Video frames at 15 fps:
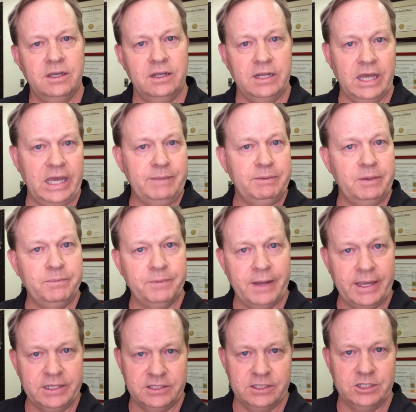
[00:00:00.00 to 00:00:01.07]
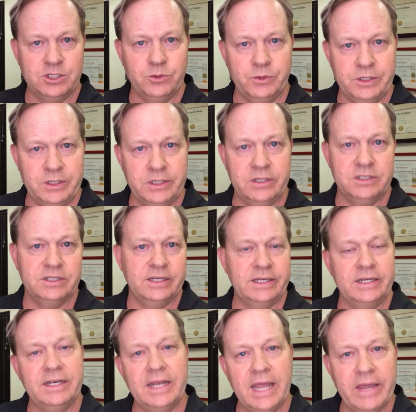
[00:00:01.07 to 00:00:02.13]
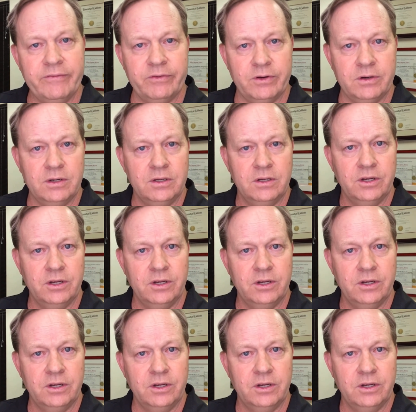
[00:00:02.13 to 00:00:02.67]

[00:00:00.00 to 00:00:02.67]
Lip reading: Now, I had been practicing 20 years and I had never